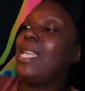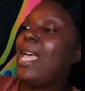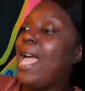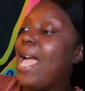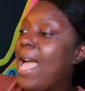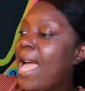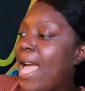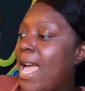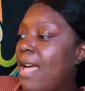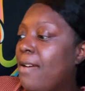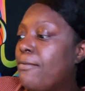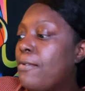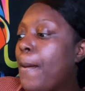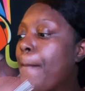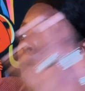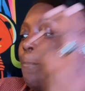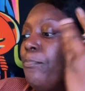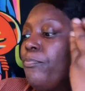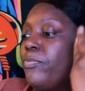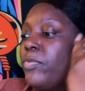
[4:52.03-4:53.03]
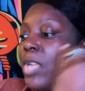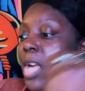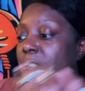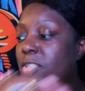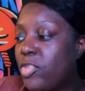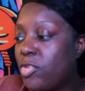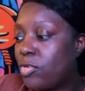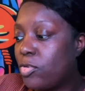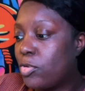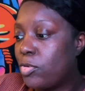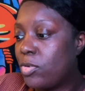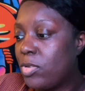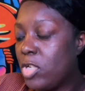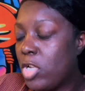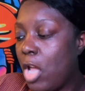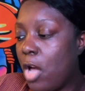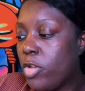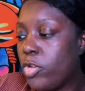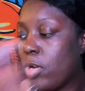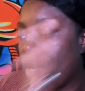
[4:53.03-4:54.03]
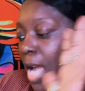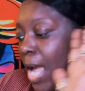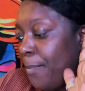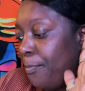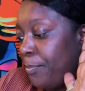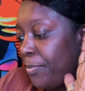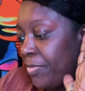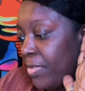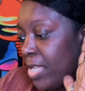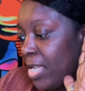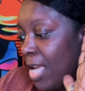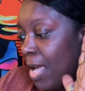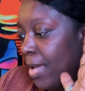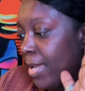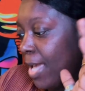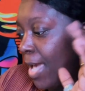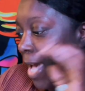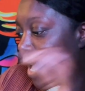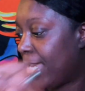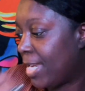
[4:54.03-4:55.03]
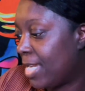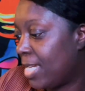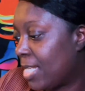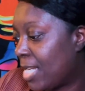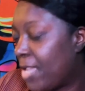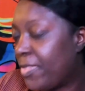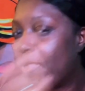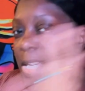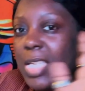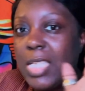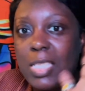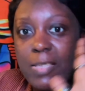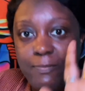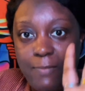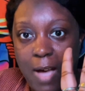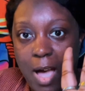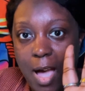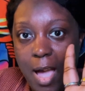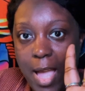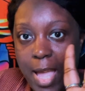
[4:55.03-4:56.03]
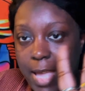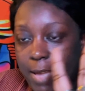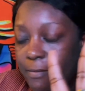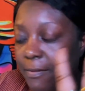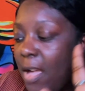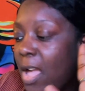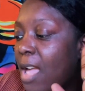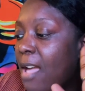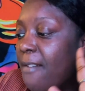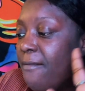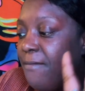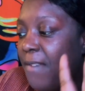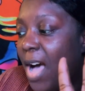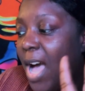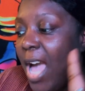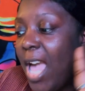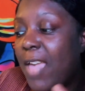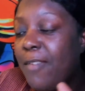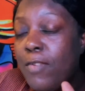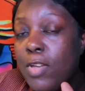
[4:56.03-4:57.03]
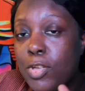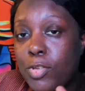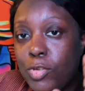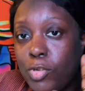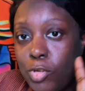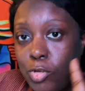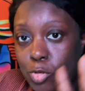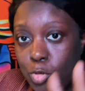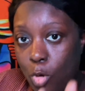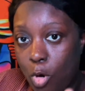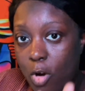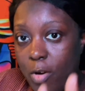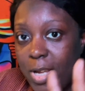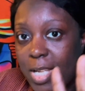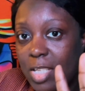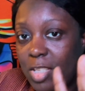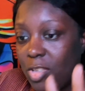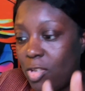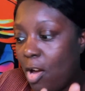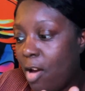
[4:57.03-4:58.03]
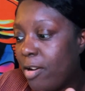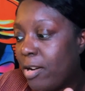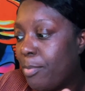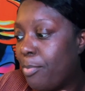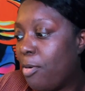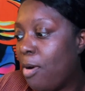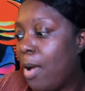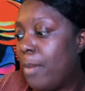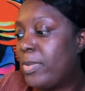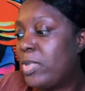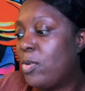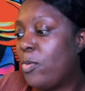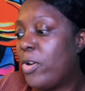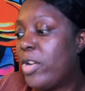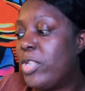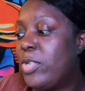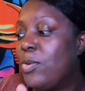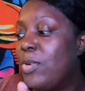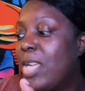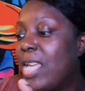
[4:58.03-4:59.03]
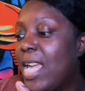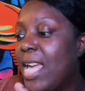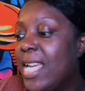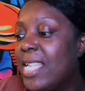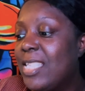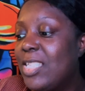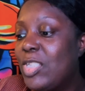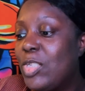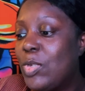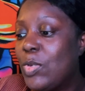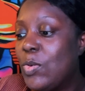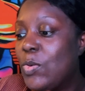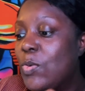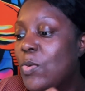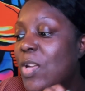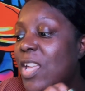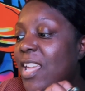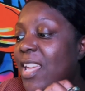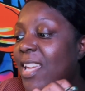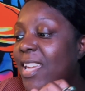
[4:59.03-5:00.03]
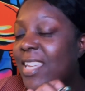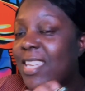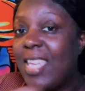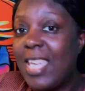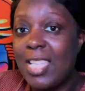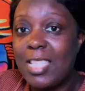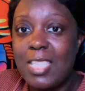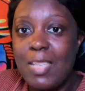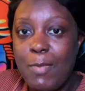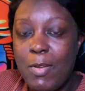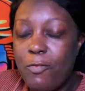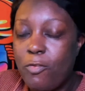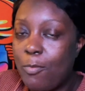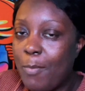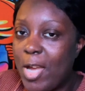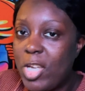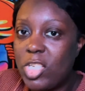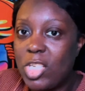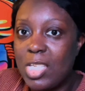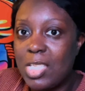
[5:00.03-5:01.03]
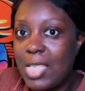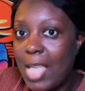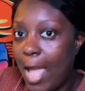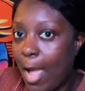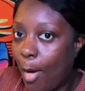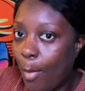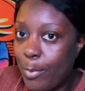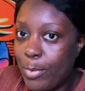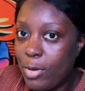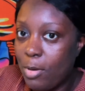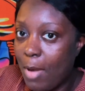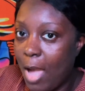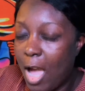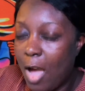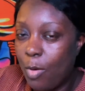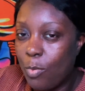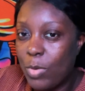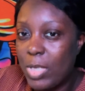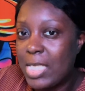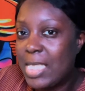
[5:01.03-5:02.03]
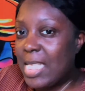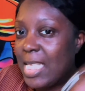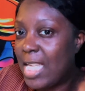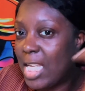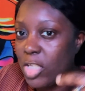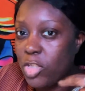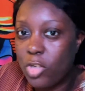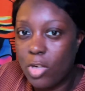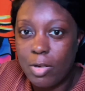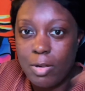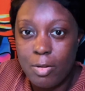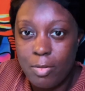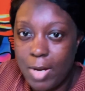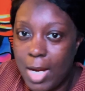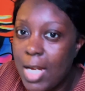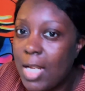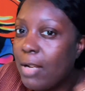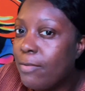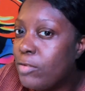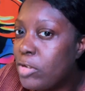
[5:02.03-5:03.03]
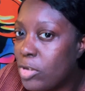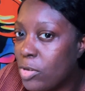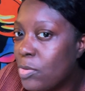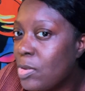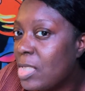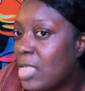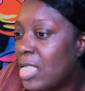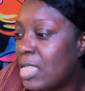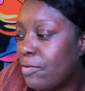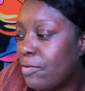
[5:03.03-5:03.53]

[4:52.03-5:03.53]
have I think it's 5 5 story starter prompts where you get to get some information to help you out to get your creative juices